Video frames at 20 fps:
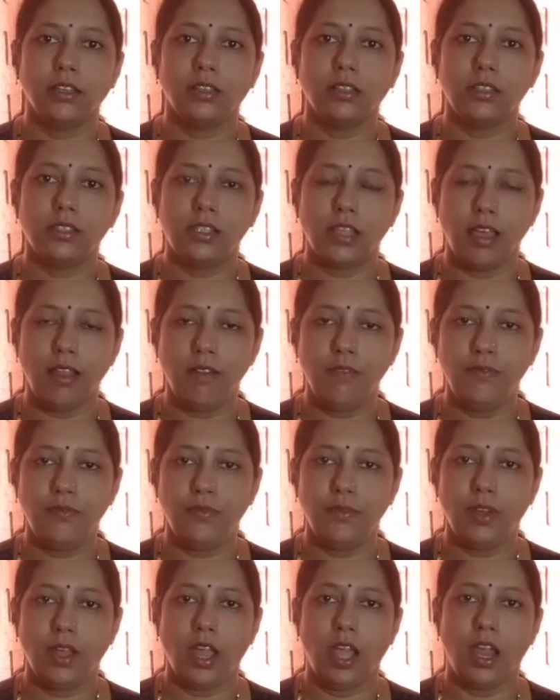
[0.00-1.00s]
self
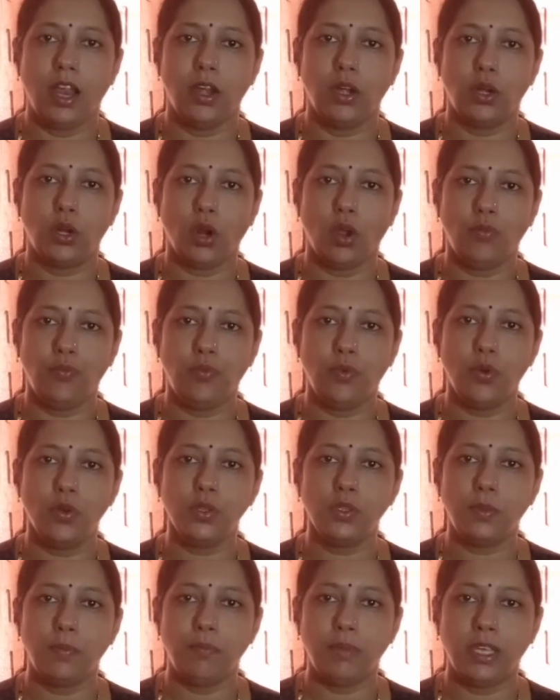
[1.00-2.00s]
and
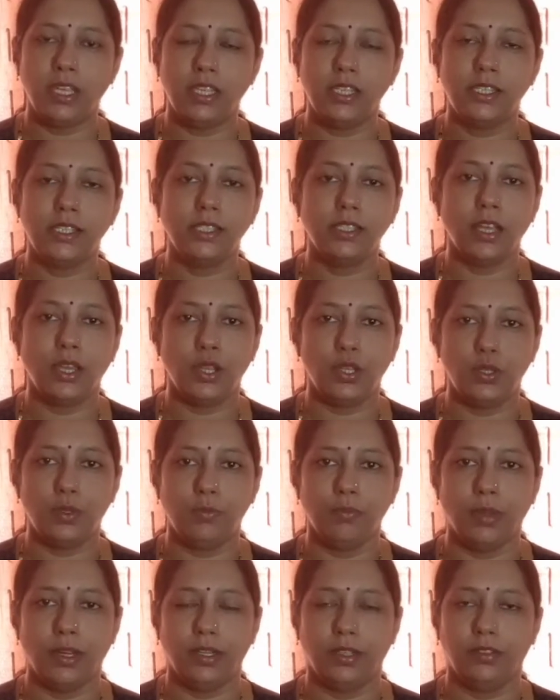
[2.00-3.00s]
trophos means
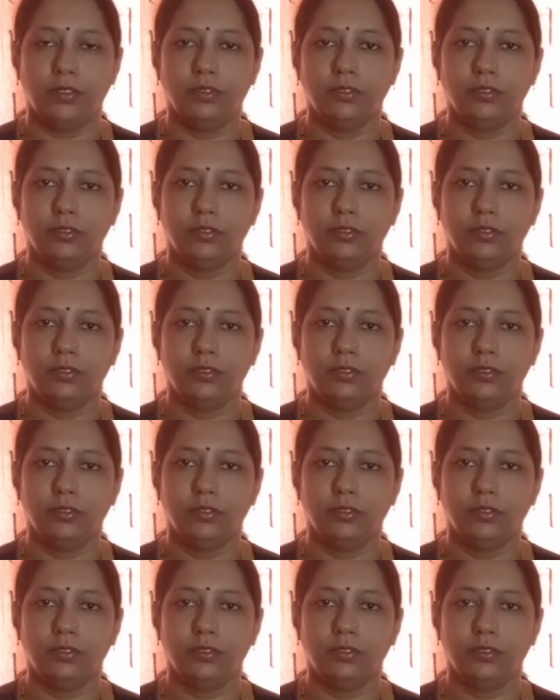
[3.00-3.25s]
nourishment.